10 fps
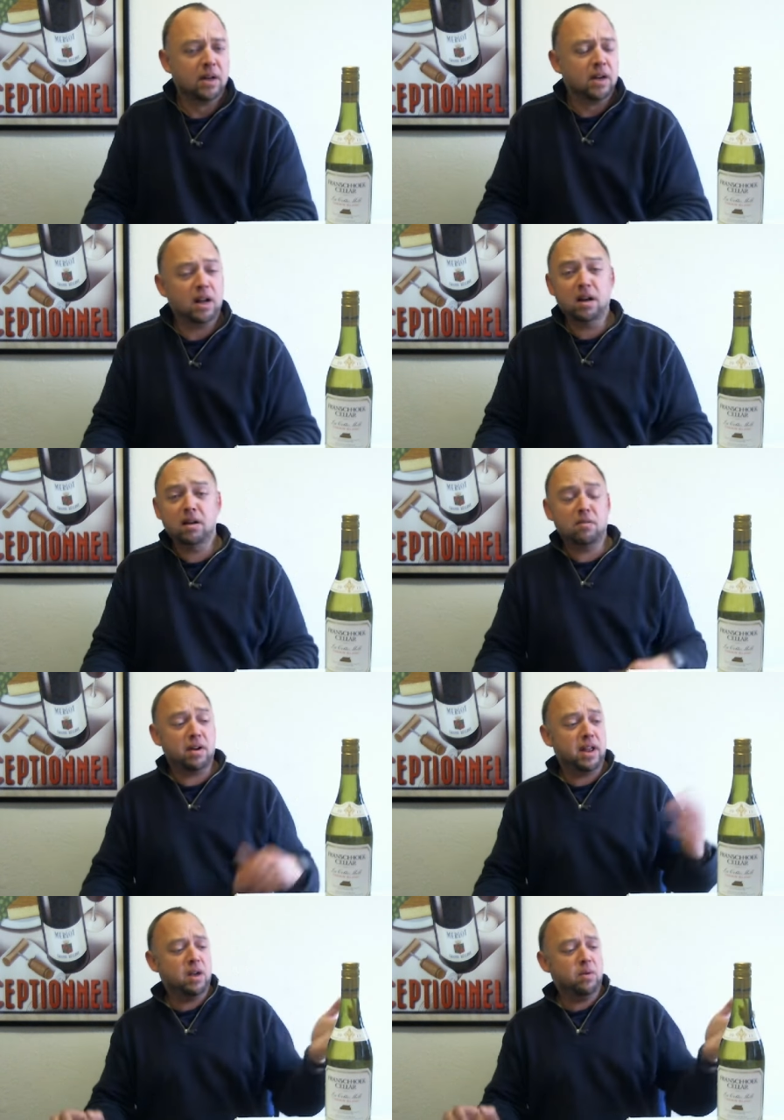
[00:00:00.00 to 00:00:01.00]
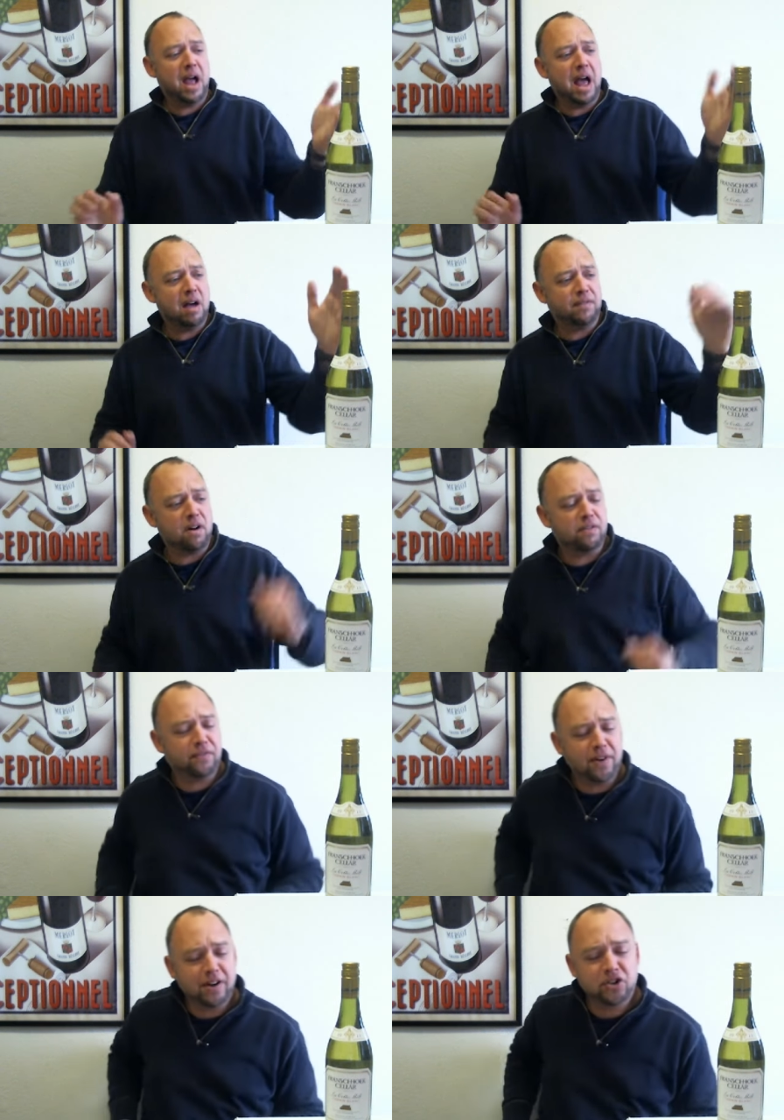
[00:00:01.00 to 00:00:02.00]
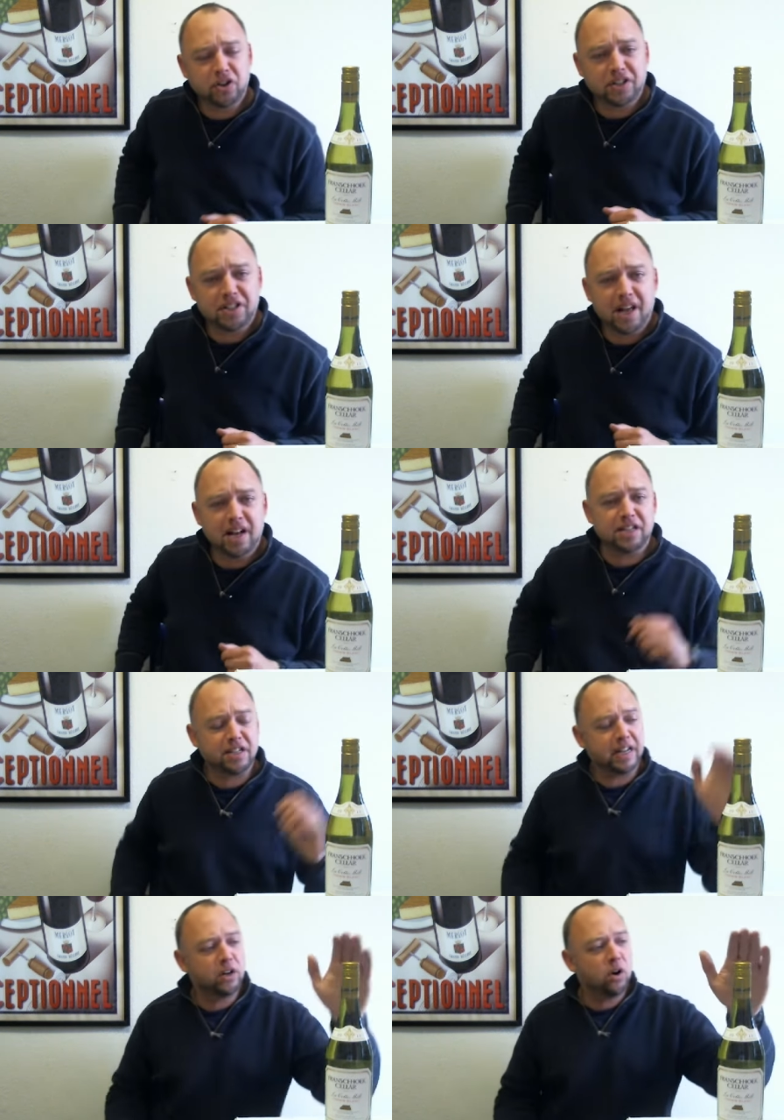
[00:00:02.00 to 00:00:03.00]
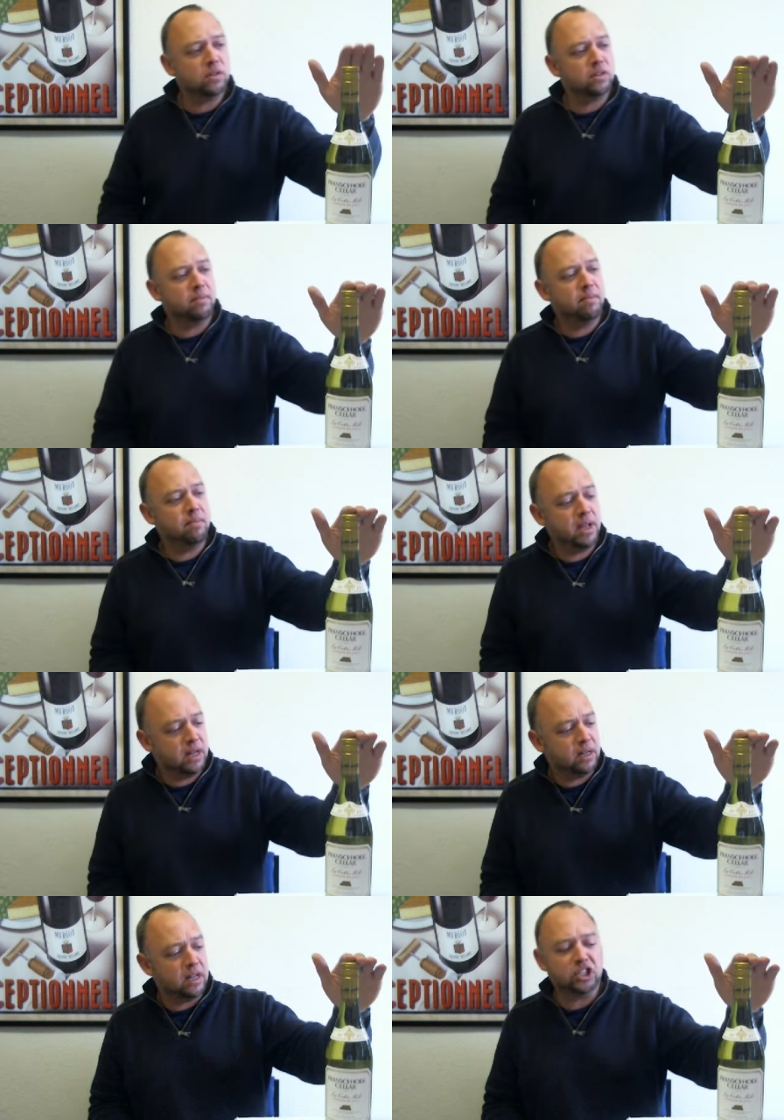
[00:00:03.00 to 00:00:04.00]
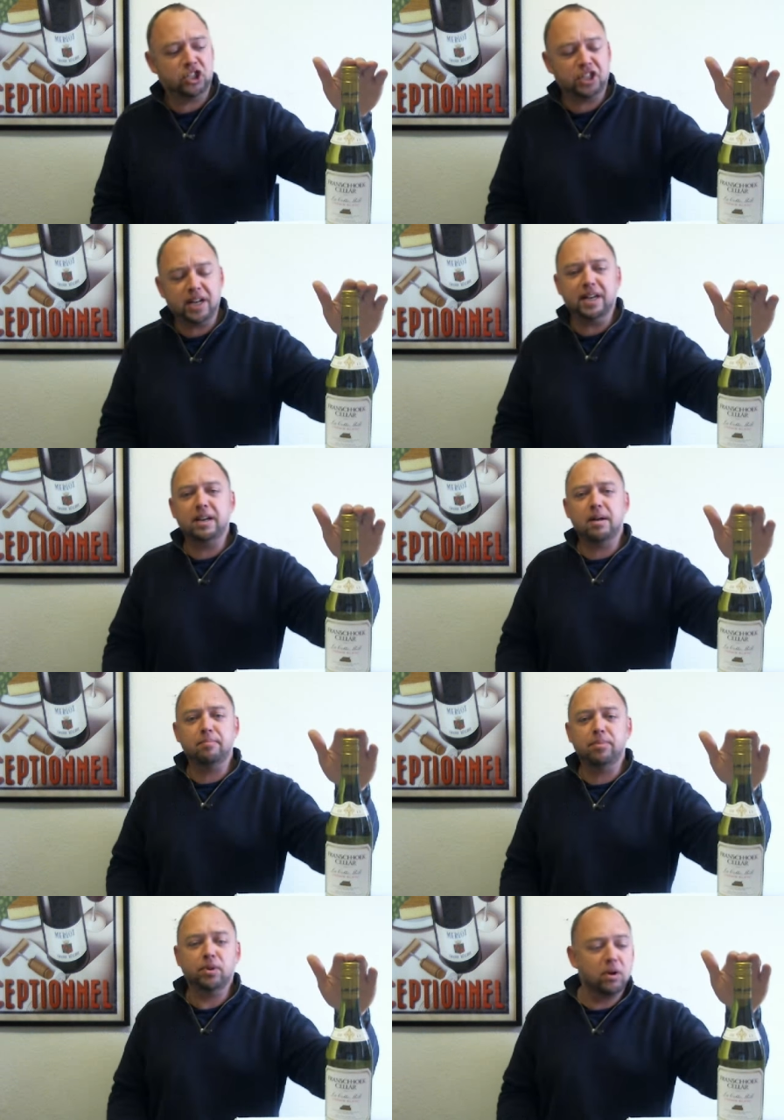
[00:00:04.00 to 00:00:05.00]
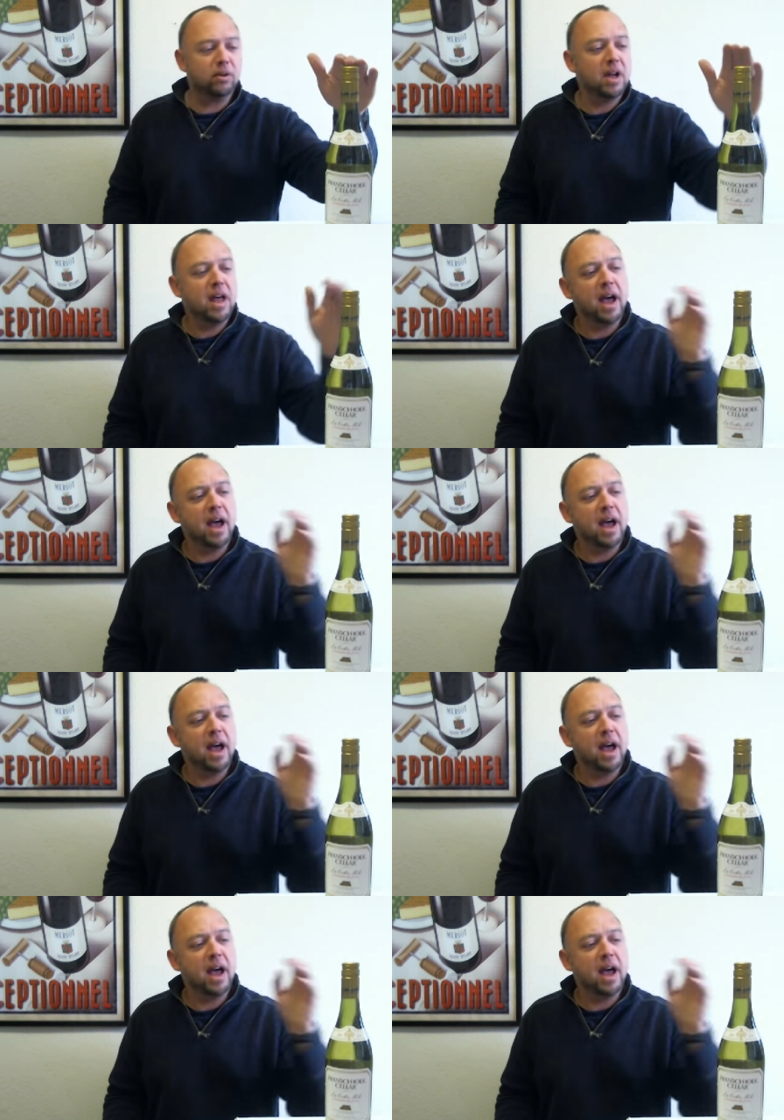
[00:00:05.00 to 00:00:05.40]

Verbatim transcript: Hello, and here we have our Franschhoek Cellars, Lacotte Mill Chenin Blanc,